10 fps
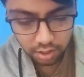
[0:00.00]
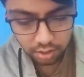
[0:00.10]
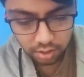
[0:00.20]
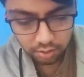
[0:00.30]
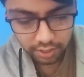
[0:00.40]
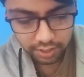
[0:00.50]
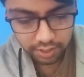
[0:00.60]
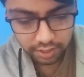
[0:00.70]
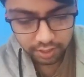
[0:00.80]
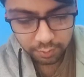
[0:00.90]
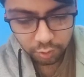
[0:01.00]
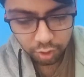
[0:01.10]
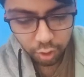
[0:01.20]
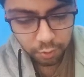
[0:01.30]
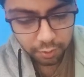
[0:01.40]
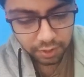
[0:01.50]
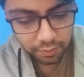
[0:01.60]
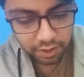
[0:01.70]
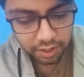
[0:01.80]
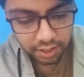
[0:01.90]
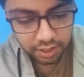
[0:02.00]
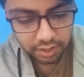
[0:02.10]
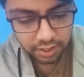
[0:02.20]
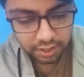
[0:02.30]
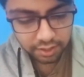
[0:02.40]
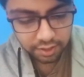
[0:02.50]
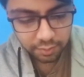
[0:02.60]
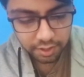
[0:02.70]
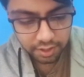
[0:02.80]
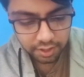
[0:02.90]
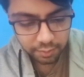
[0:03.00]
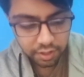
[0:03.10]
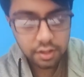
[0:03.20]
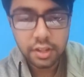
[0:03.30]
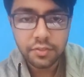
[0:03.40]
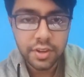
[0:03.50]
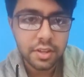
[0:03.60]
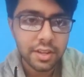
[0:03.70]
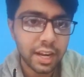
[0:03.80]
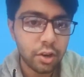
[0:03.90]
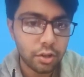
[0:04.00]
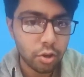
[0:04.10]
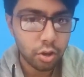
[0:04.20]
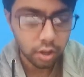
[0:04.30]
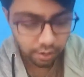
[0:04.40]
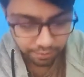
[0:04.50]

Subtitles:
So yeah, in an immunocompromised patient, it's a disseminated BCG infection can also occur.